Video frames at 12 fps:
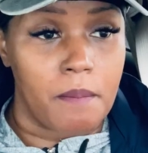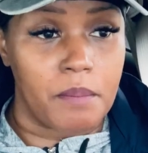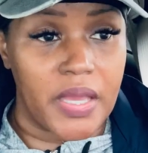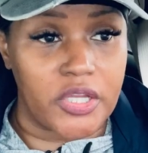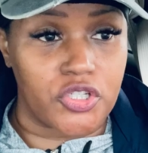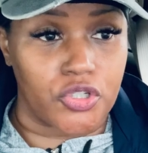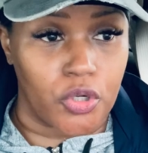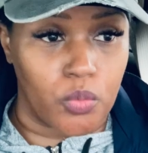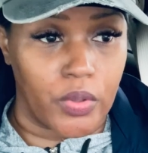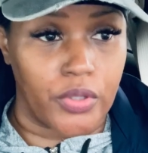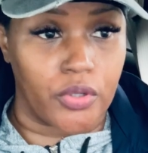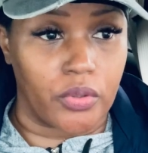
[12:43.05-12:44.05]
Make sure
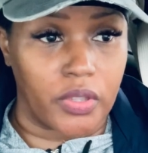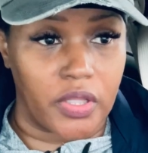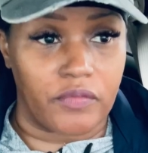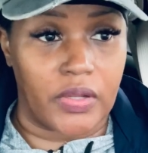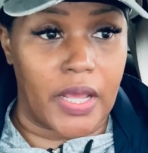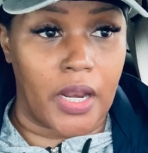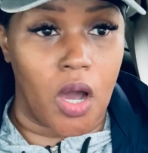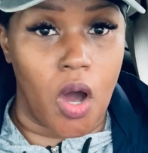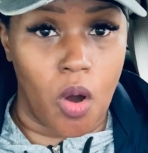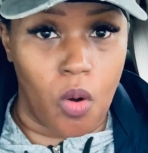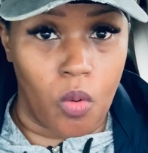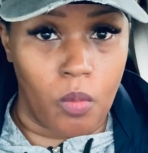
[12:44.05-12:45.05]
when you're living at
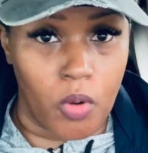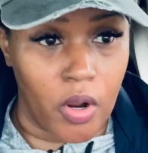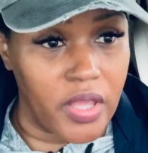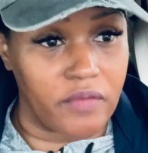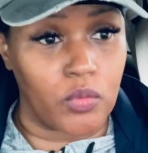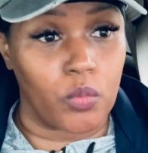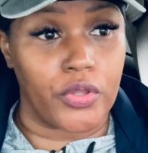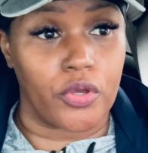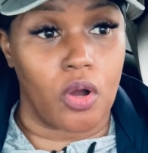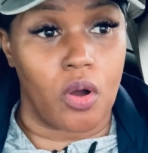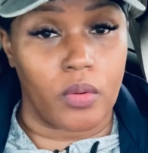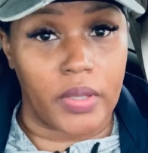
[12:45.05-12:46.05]
home or even when
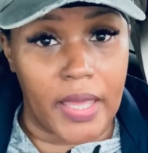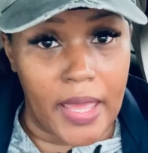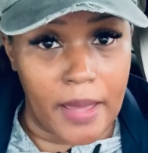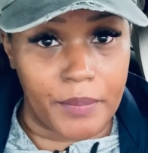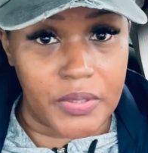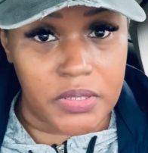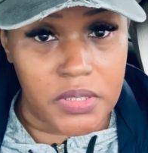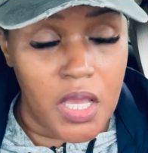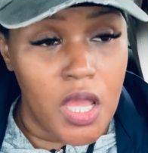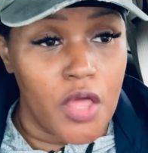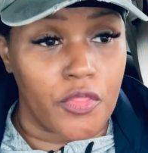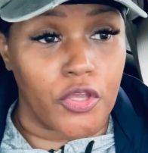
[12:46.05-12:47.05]
you're on campus
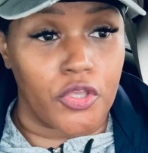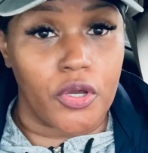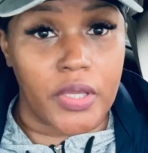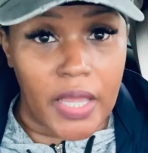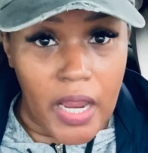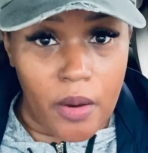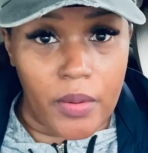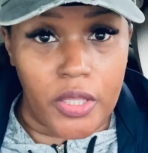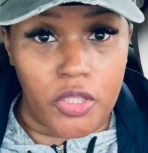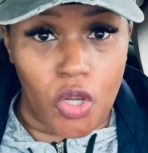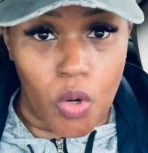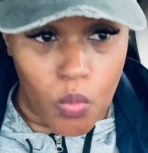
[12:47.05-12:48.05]
that you're
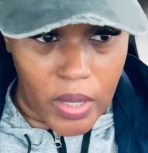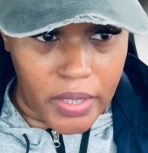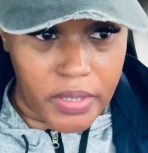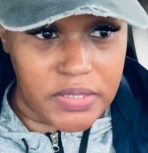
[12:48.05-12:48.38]
carrying your weight,